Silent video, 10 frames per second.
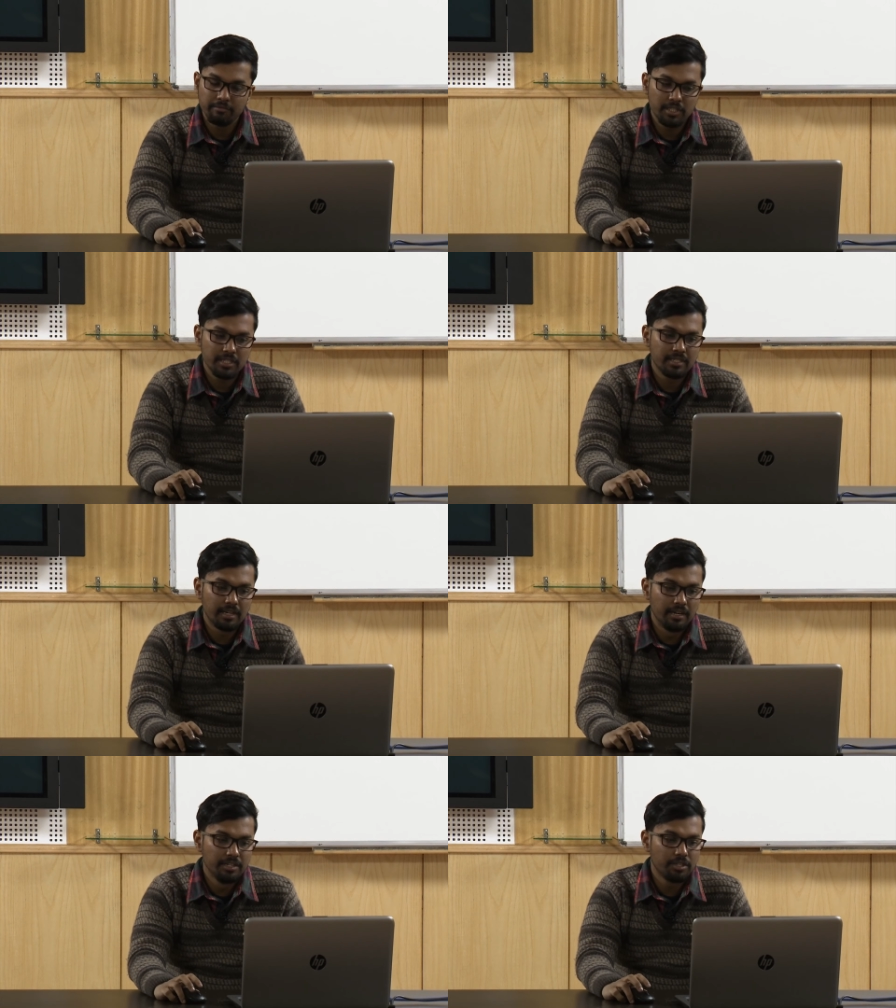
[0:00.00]
which is
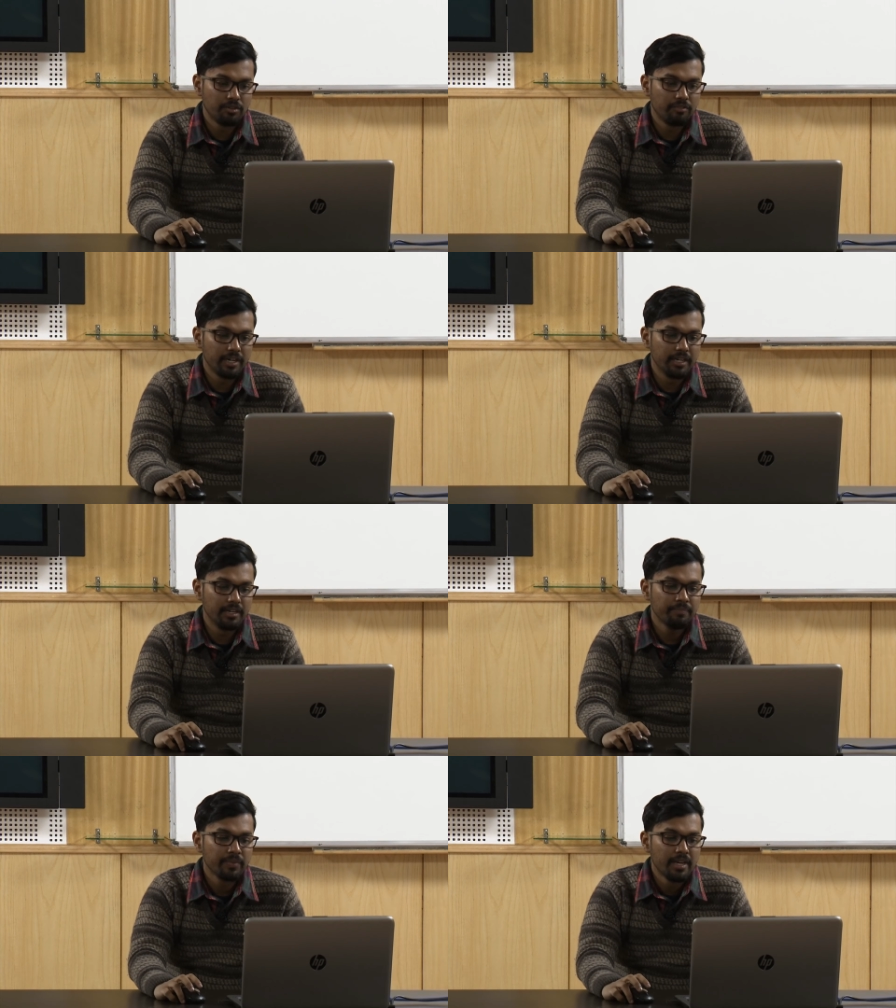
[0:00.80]
written over
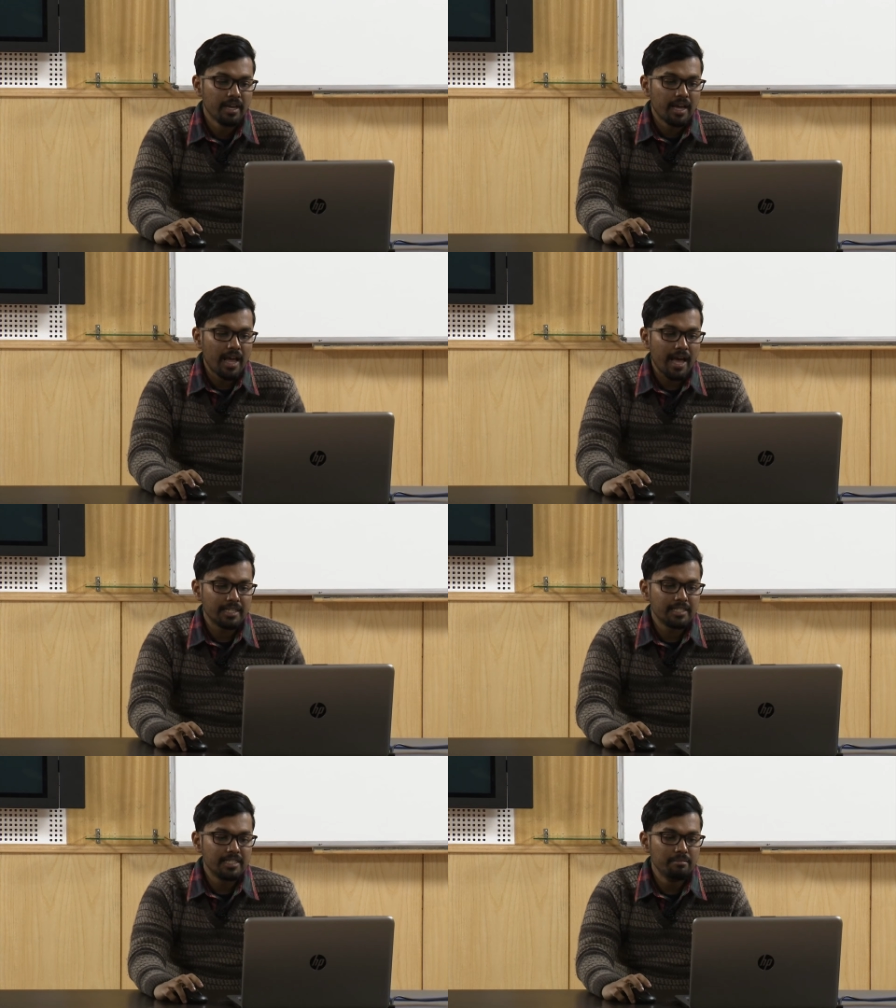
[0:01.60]
here, has
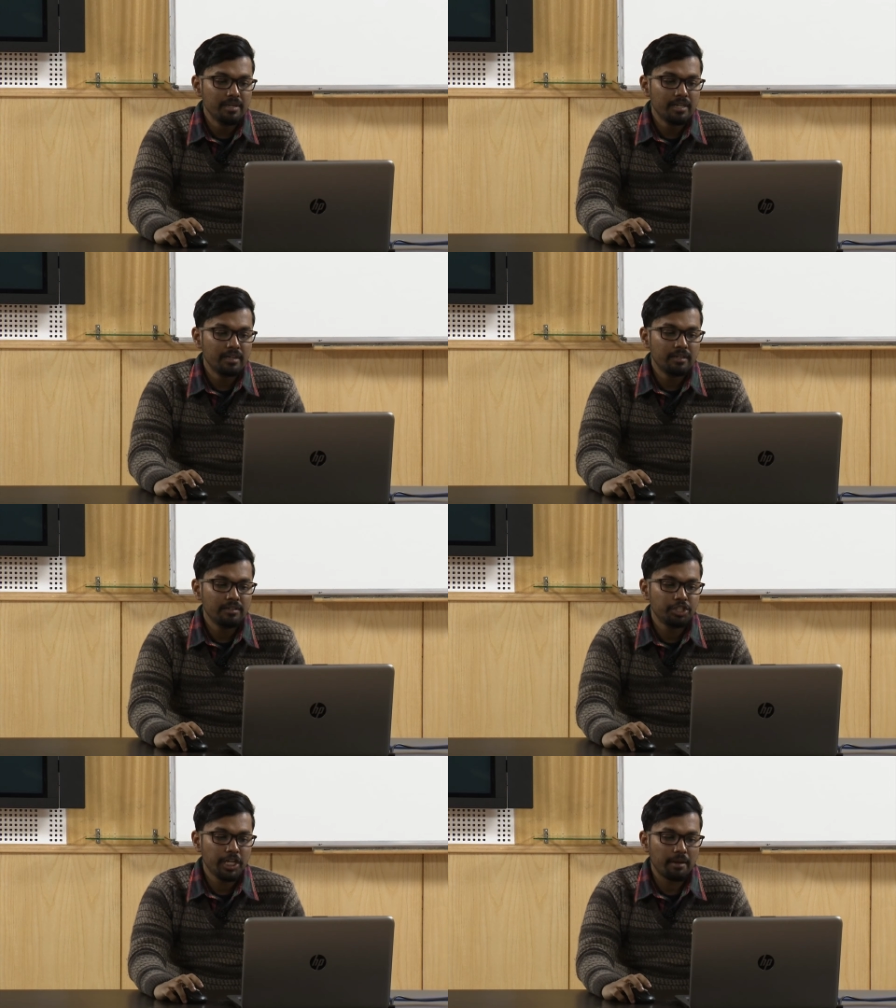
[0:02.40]
a similar
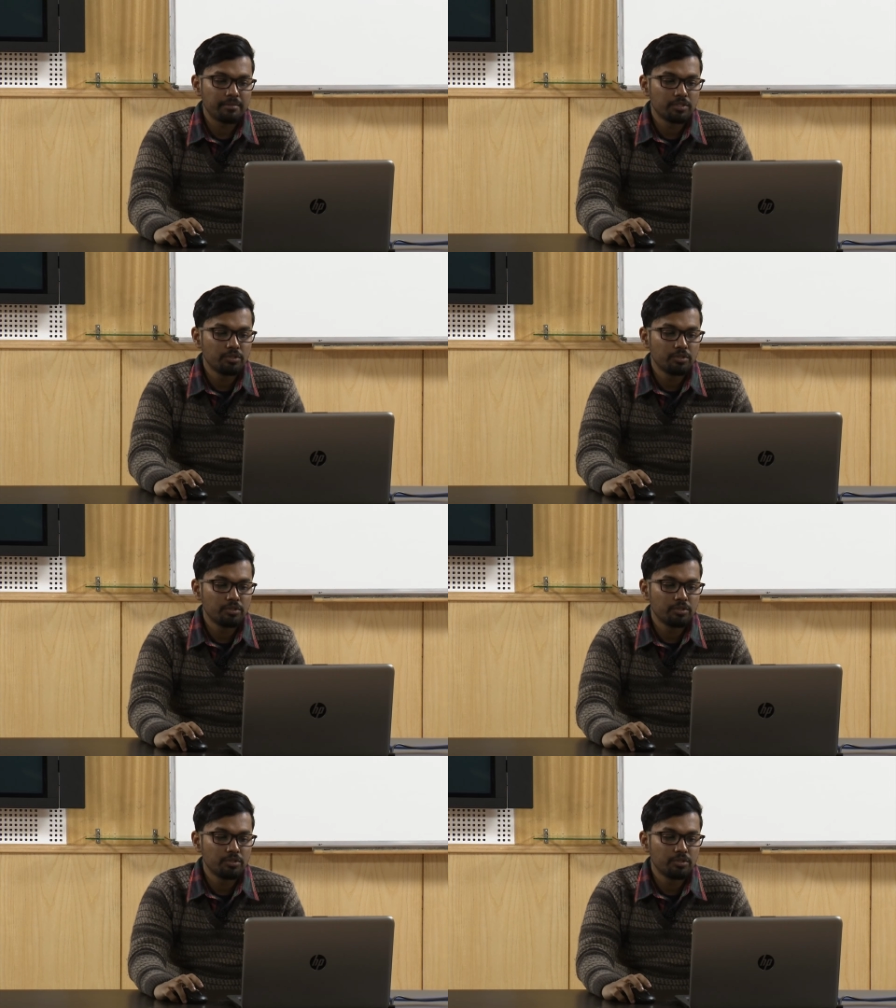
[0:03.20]
shapes.